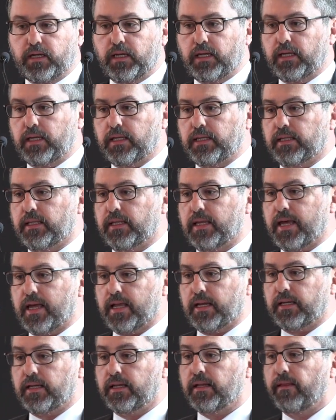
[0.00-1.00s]
is
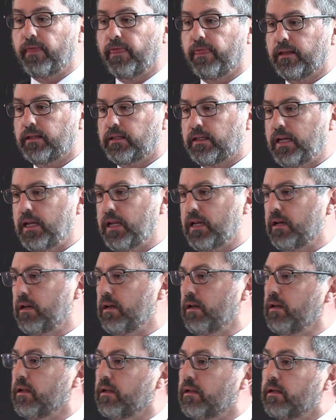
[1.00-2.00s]
that
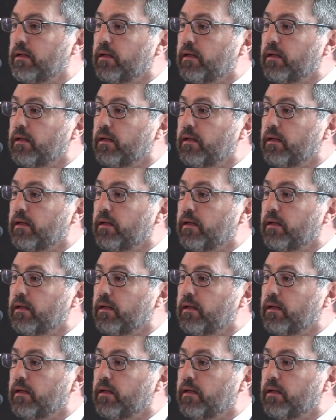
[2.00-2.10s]
tin